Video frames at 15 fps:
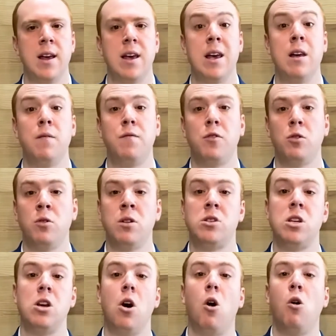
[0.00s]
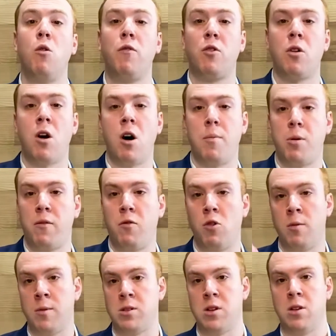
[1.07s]
influence the overall
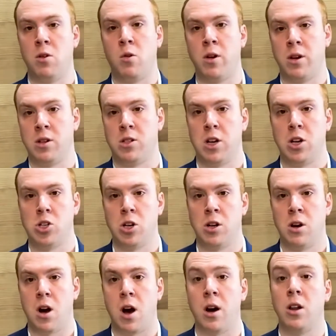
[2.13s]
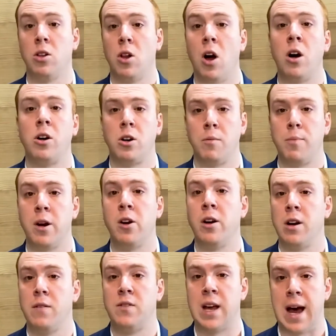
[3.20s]
performance of the organization on a longer
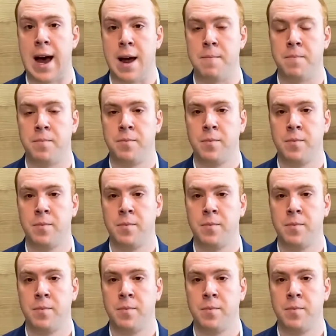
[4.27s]
period of time.